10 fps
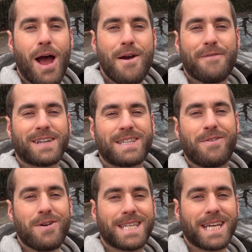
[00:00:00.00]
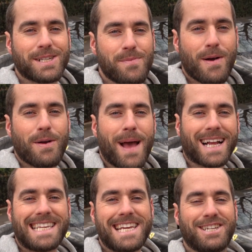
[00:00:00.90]
Festive greetings and welcome back
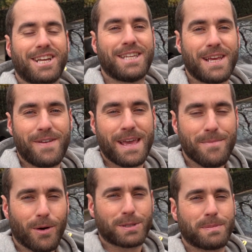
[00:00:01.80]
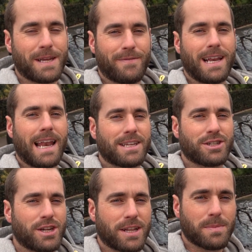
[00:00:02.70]
to TGTV. More specifically, ladies
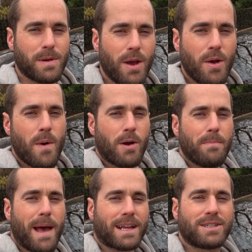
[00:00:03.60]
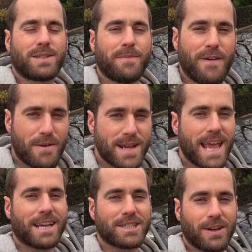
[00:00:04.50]
and gentlemen, welcome back to some very
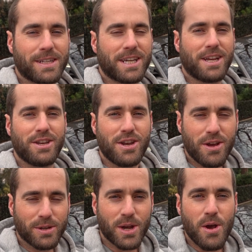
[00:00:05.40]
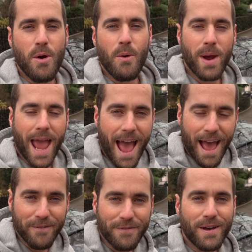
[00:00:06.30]
exciting news. We
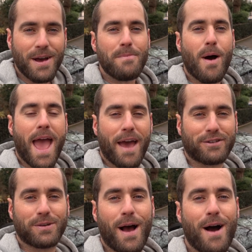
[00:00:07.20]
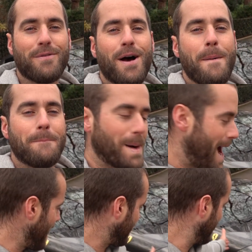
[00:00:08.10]
have my F12
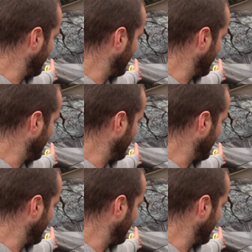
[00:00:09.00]
back